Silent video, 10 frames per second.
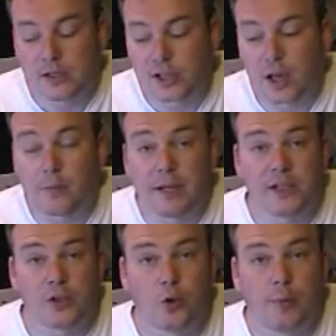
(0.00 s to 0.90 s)
So
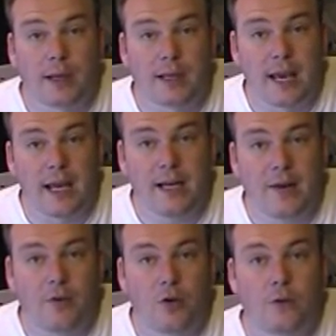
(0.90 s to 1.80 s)
please call back again,
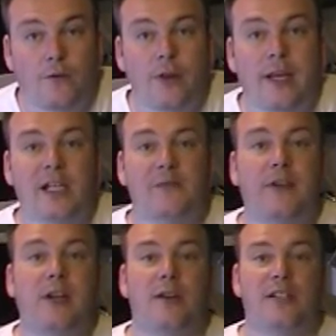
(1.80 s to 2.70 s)
have a look for the
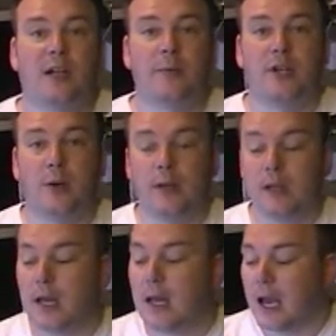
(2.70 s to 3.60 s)
next videos that I'll be doing.